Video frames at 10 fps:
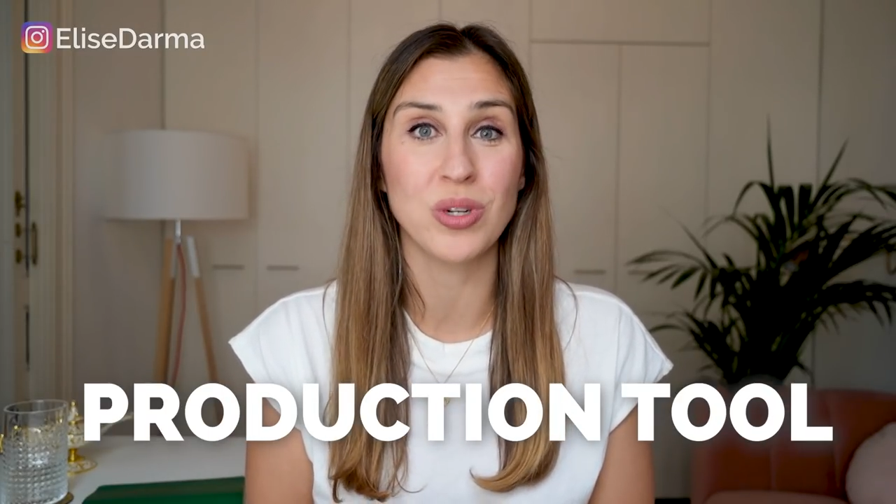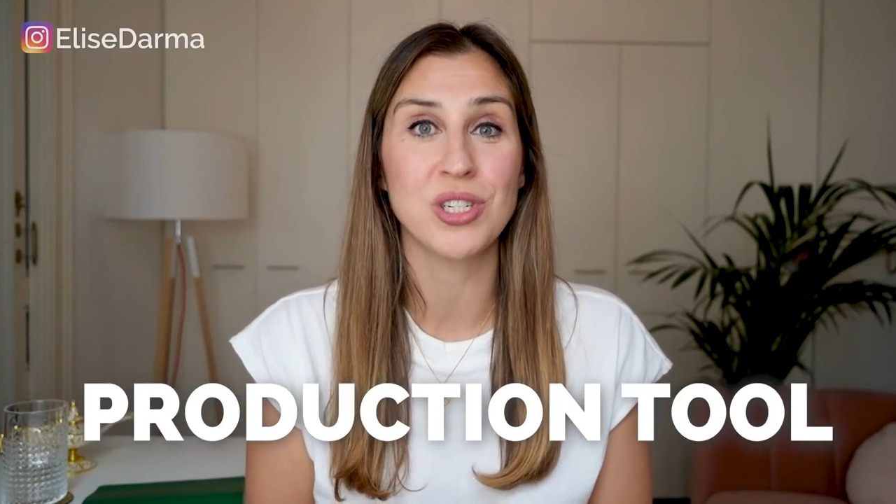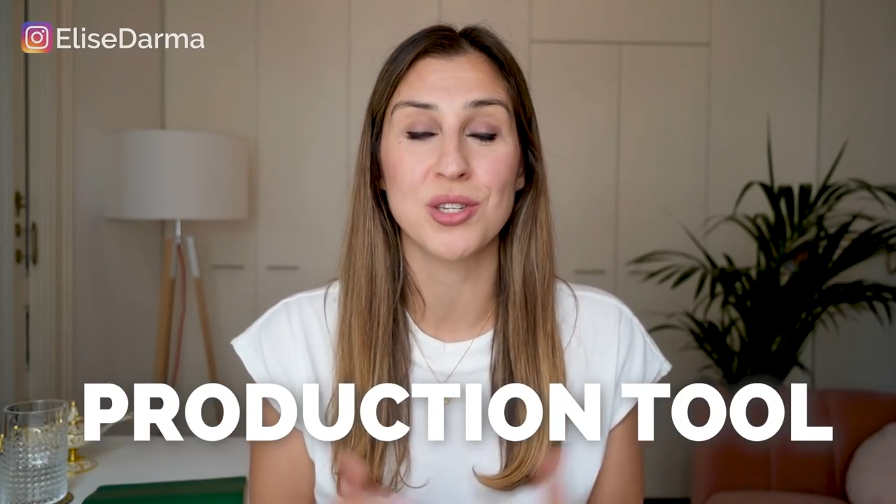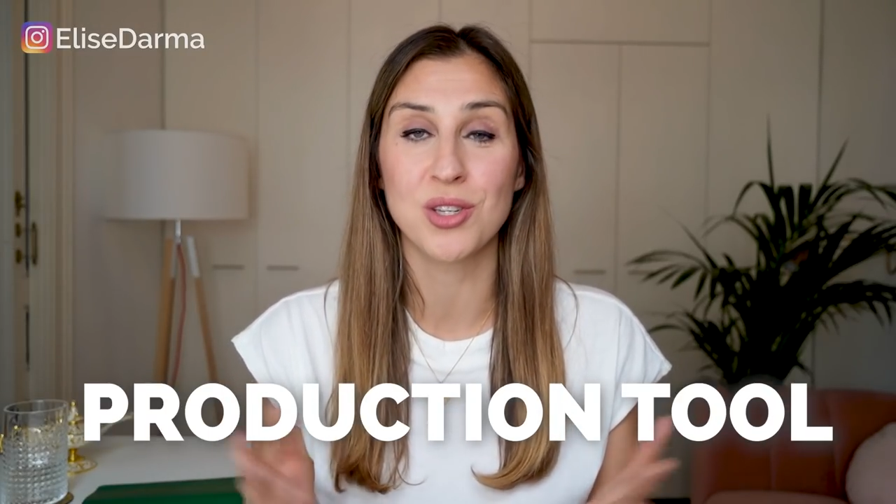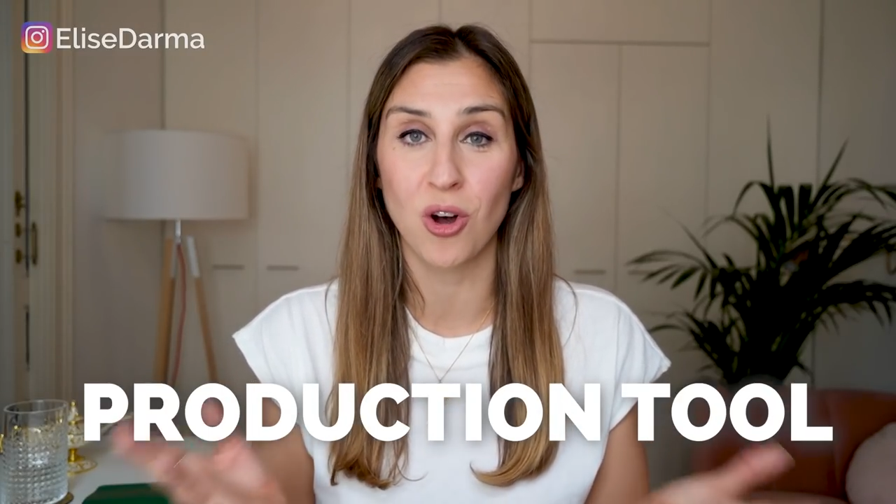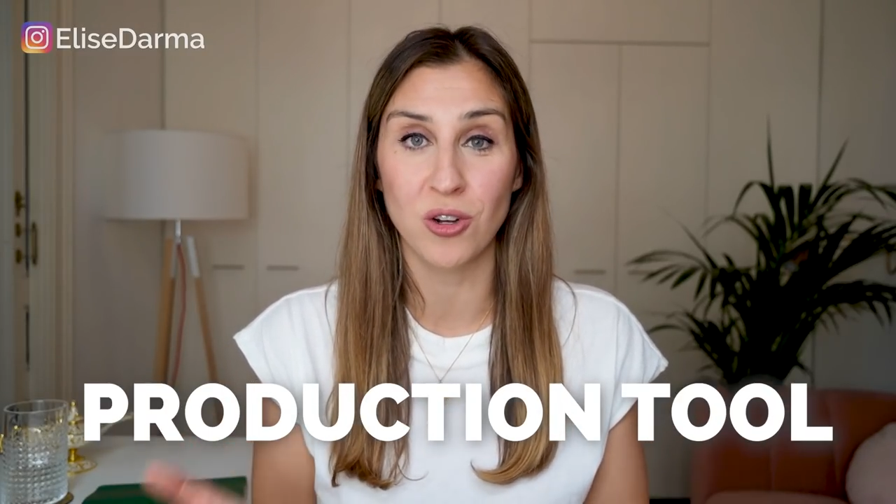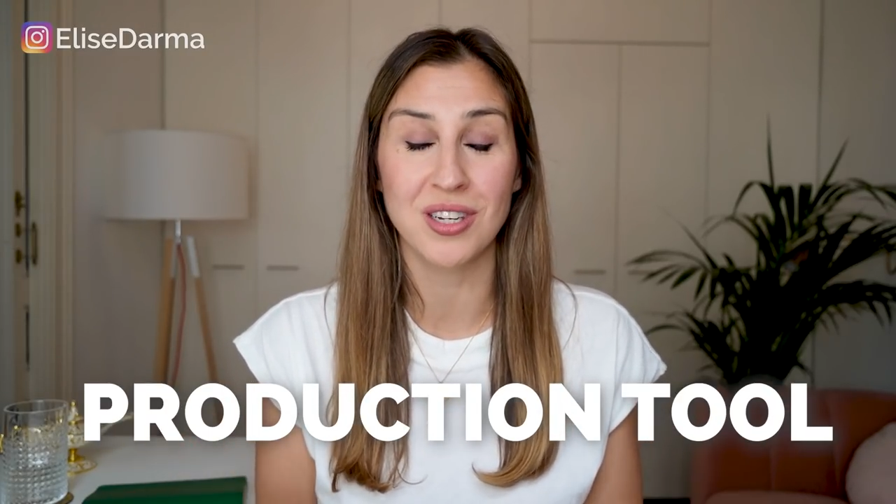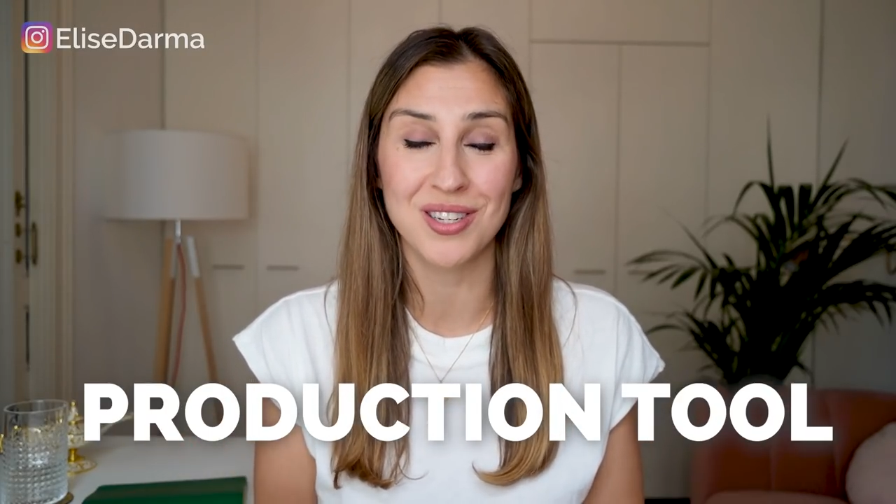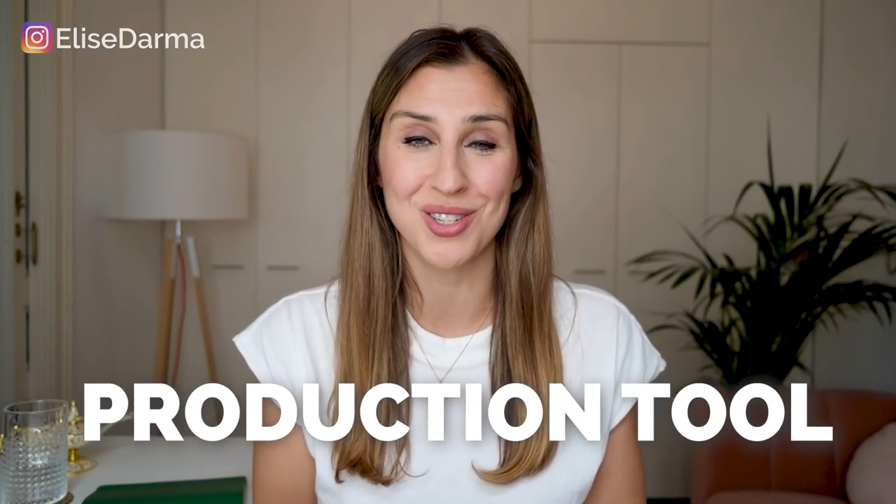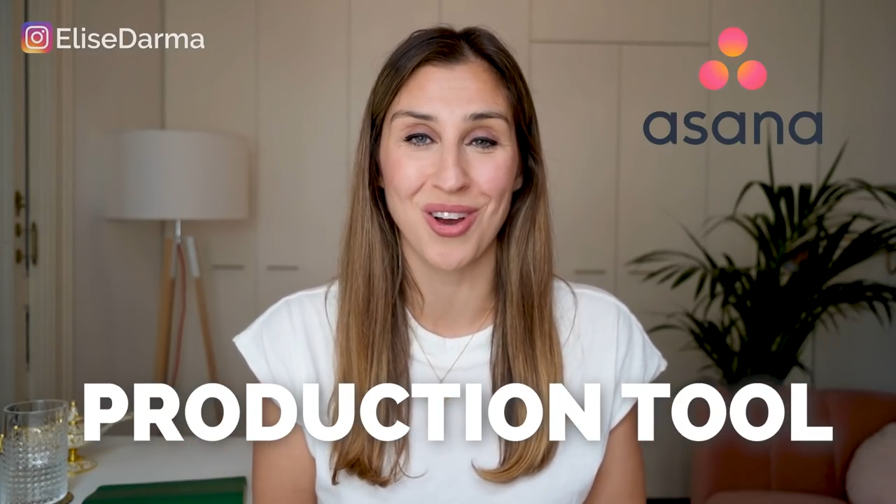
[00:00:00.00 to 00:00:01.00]
which is called
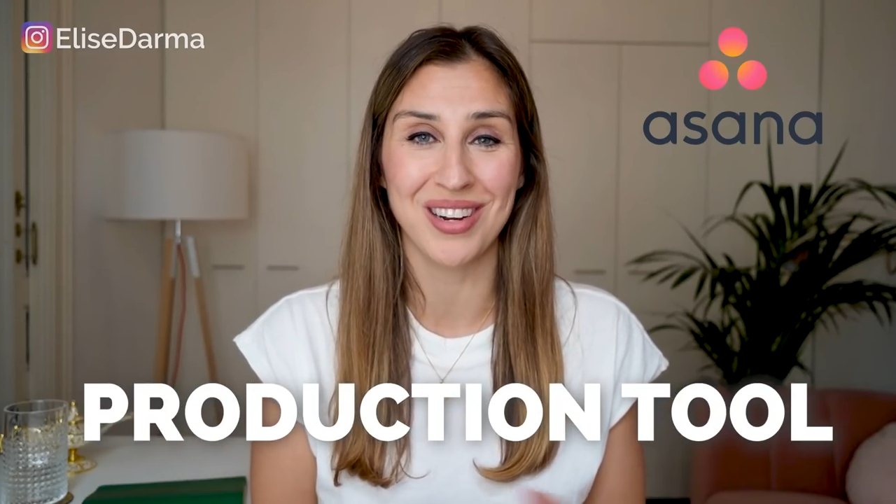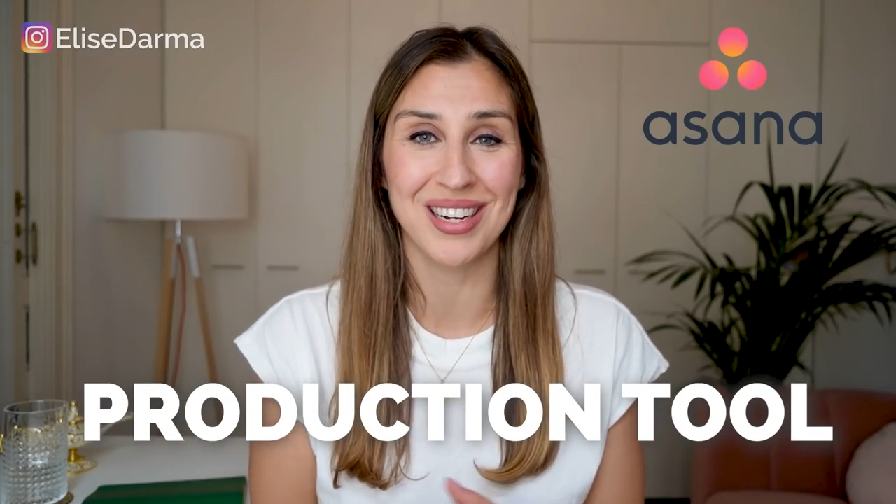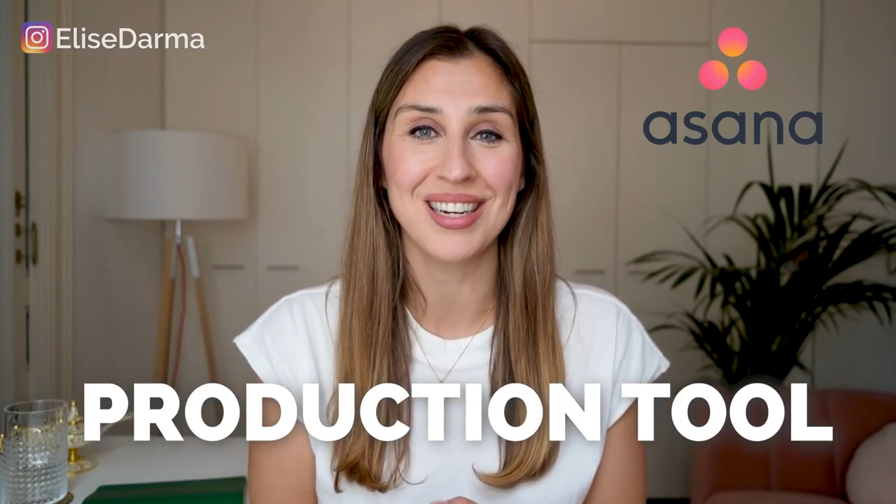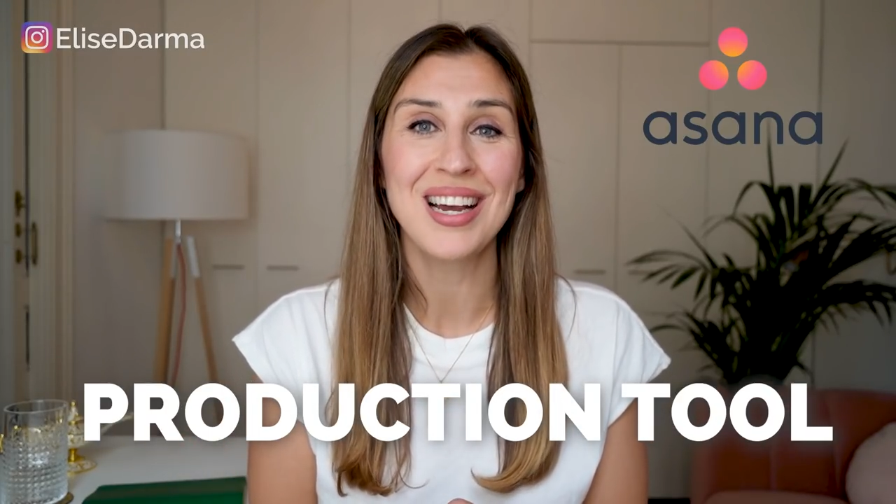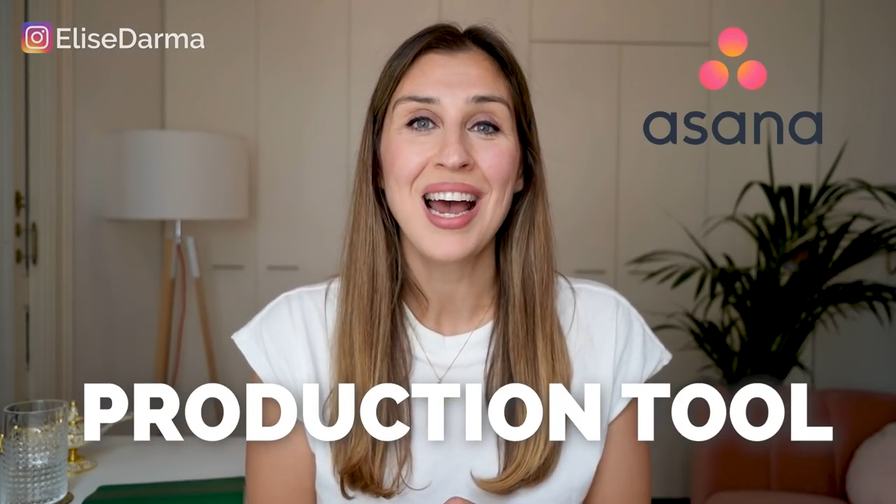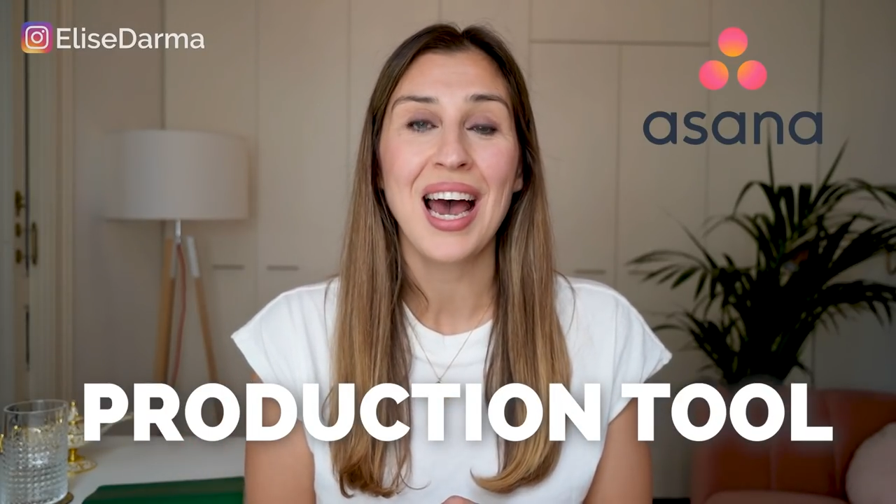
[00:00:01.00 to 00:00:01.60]
Asana.